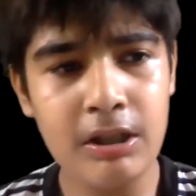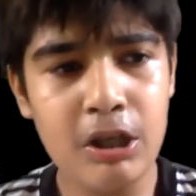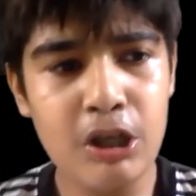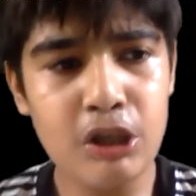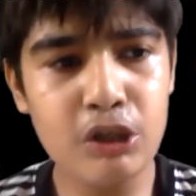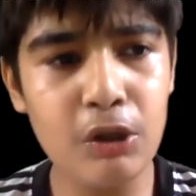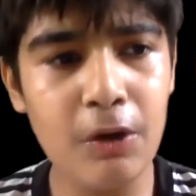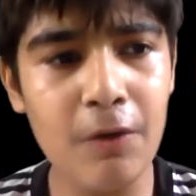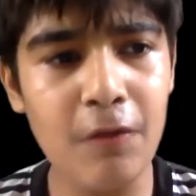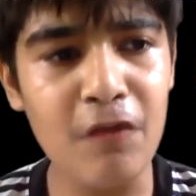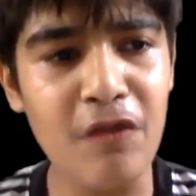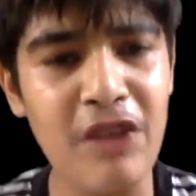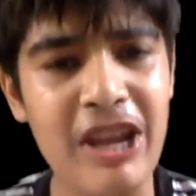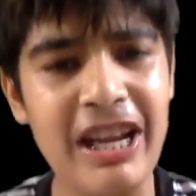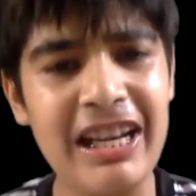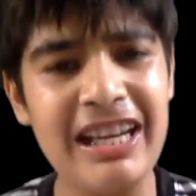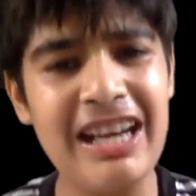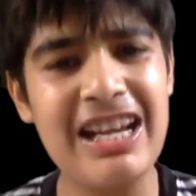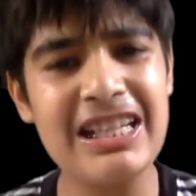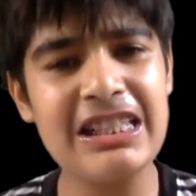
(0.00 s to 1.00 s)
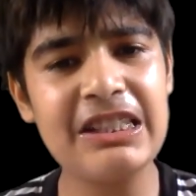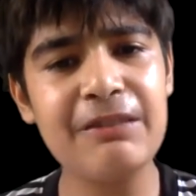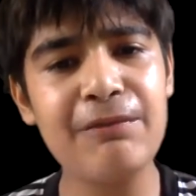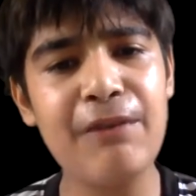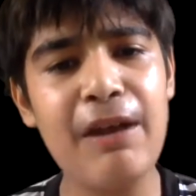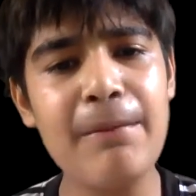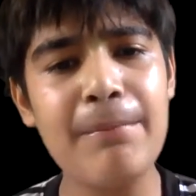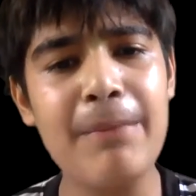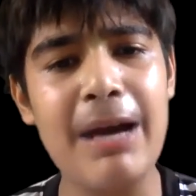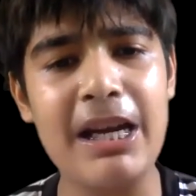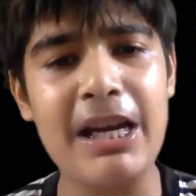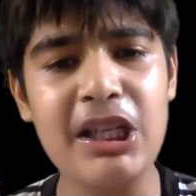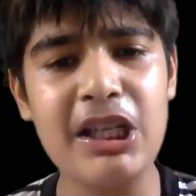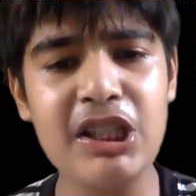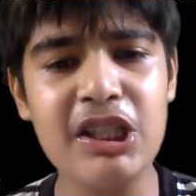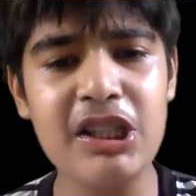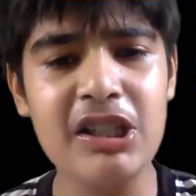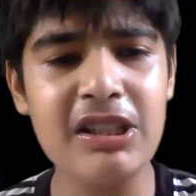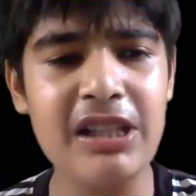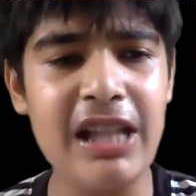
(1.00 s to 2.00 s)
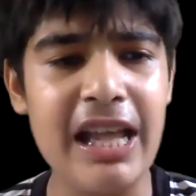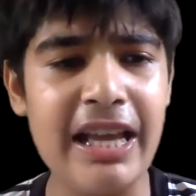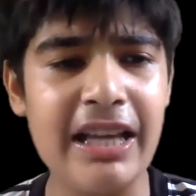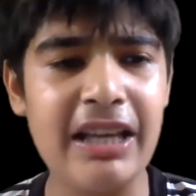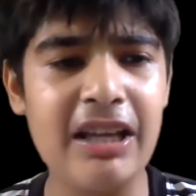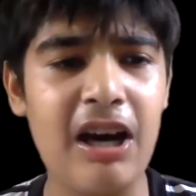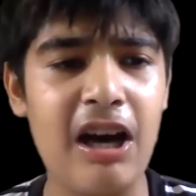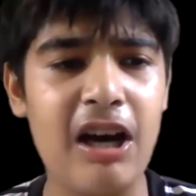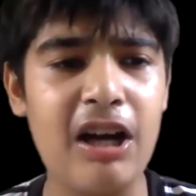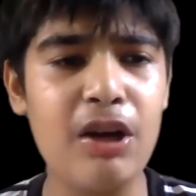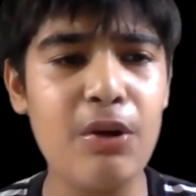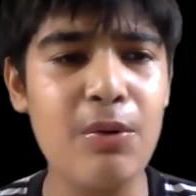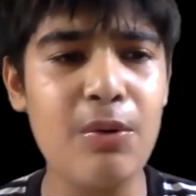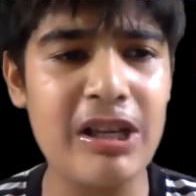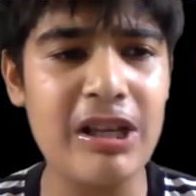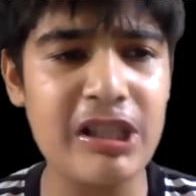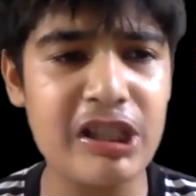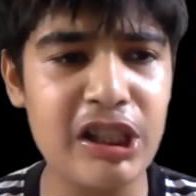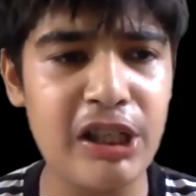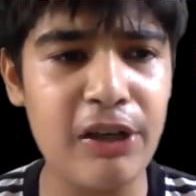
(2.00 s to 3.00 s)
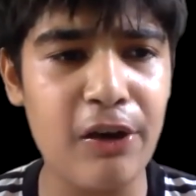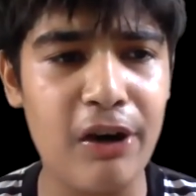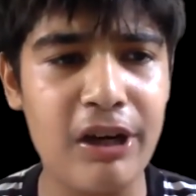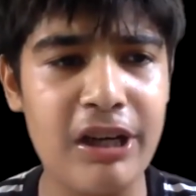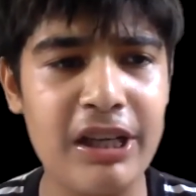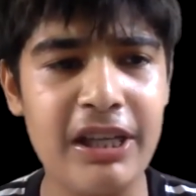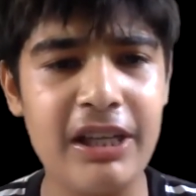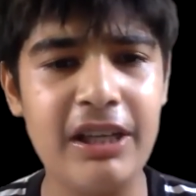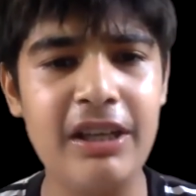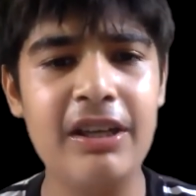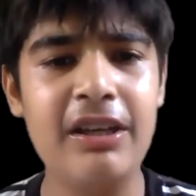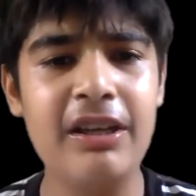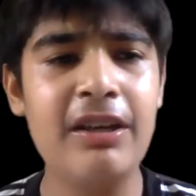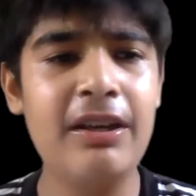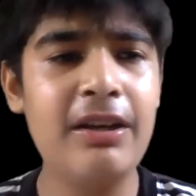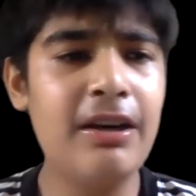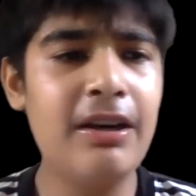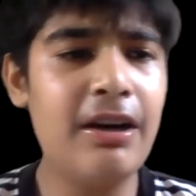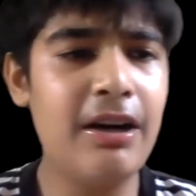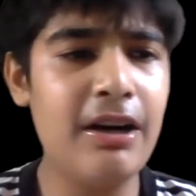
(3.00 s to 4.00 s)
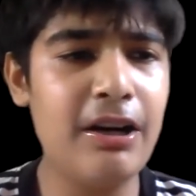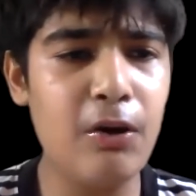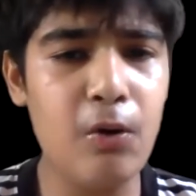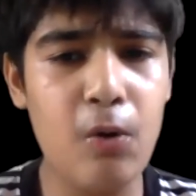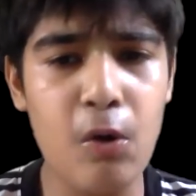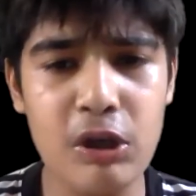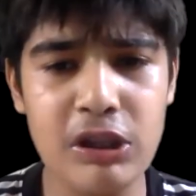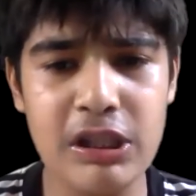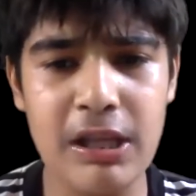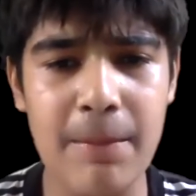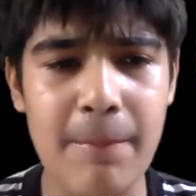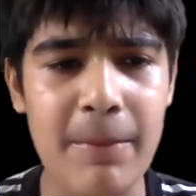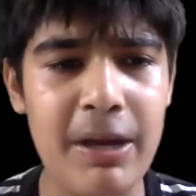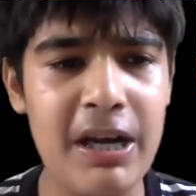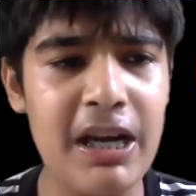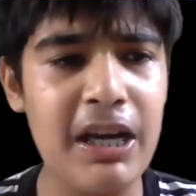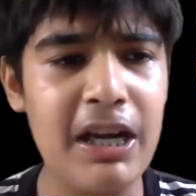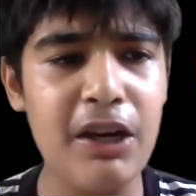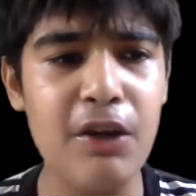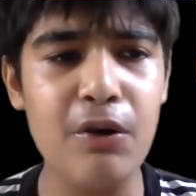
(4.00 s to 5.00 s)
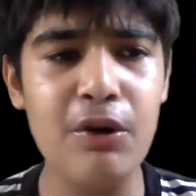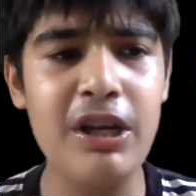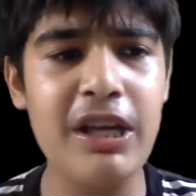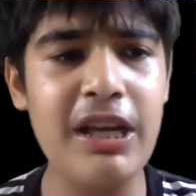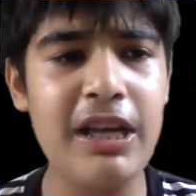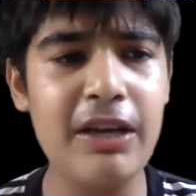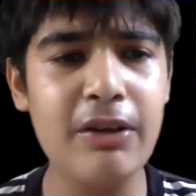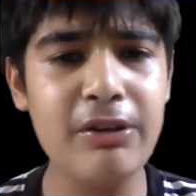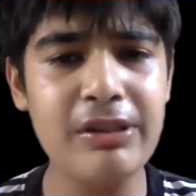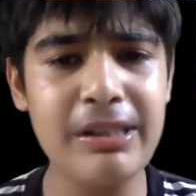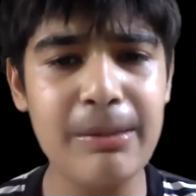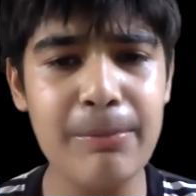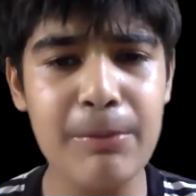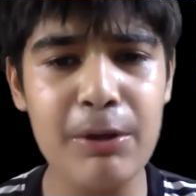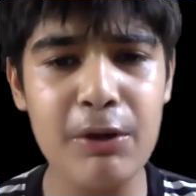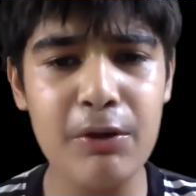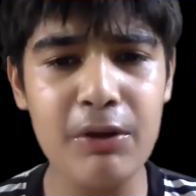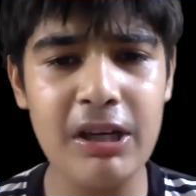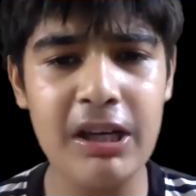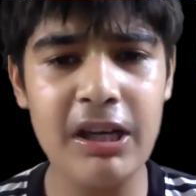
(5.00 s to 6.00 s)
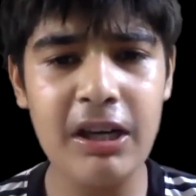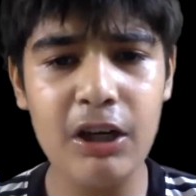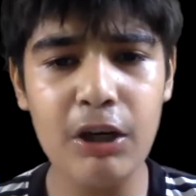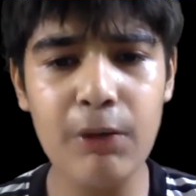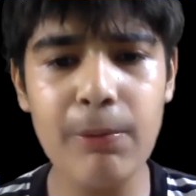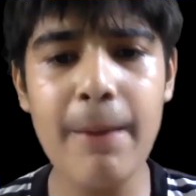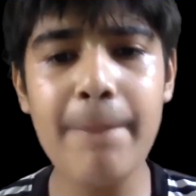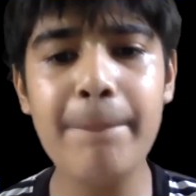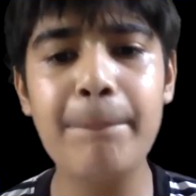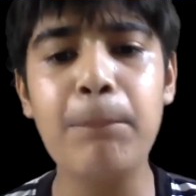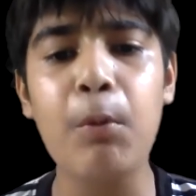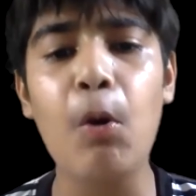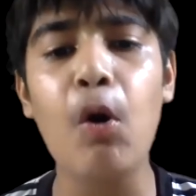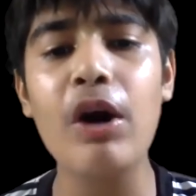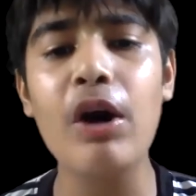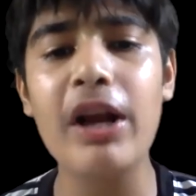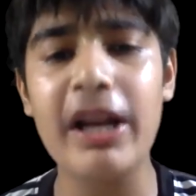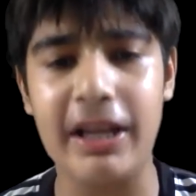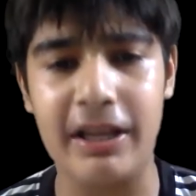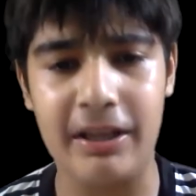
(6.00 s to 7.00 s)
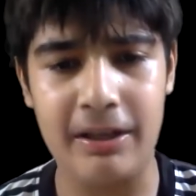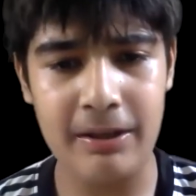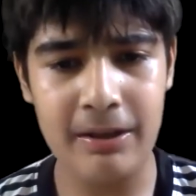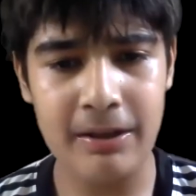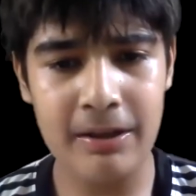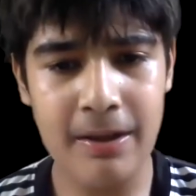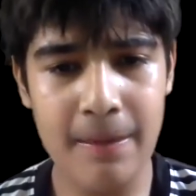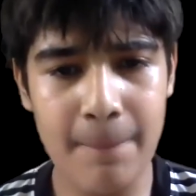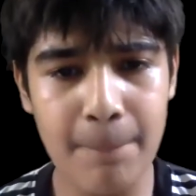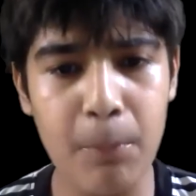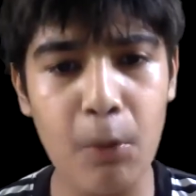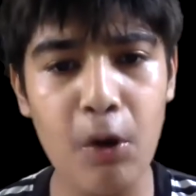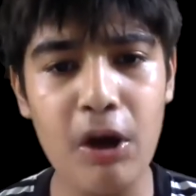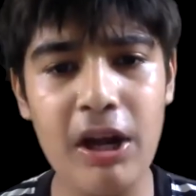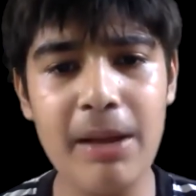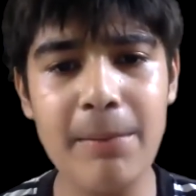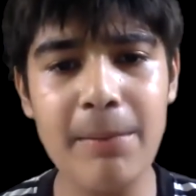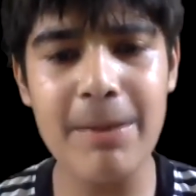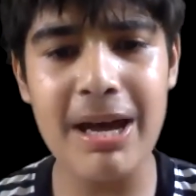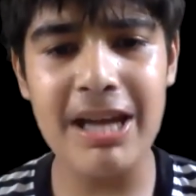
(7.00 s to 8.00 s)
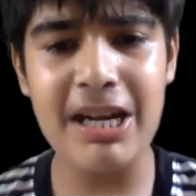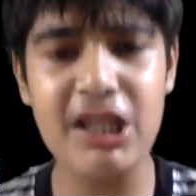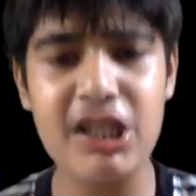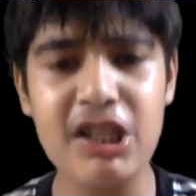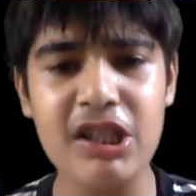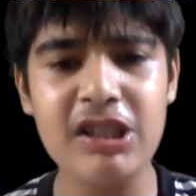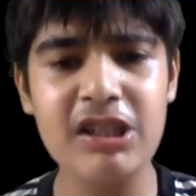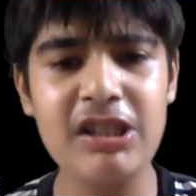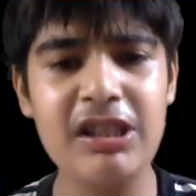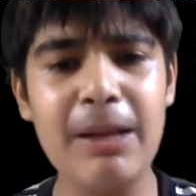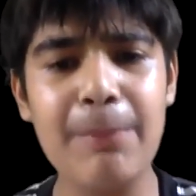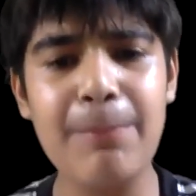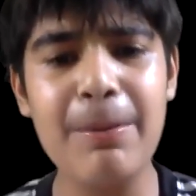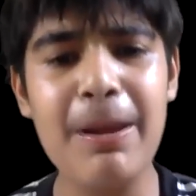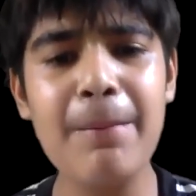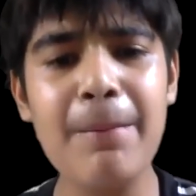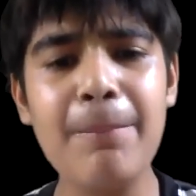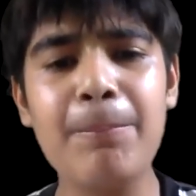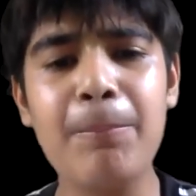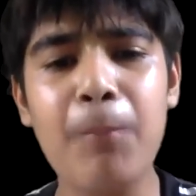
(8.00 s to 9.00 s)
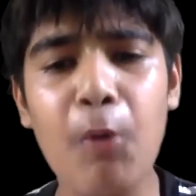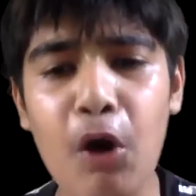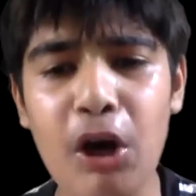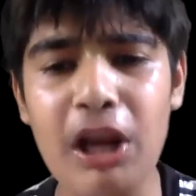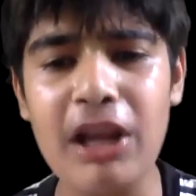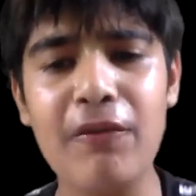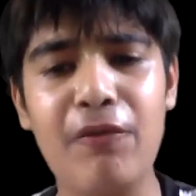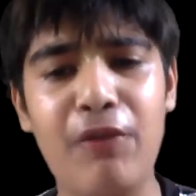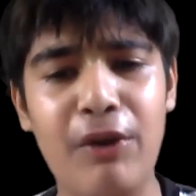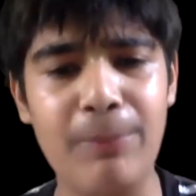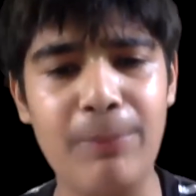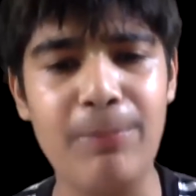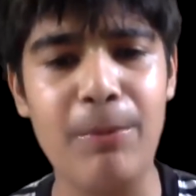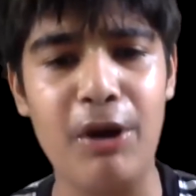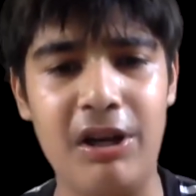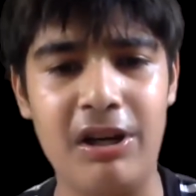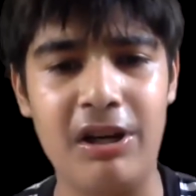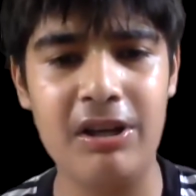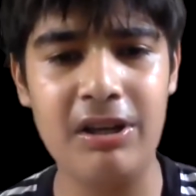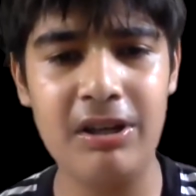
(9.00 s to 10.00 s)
So we classify managers like Carlo Ancelotti, Jose Mourinho, Diego Simeone to be boring. Boring managers, they play boring football.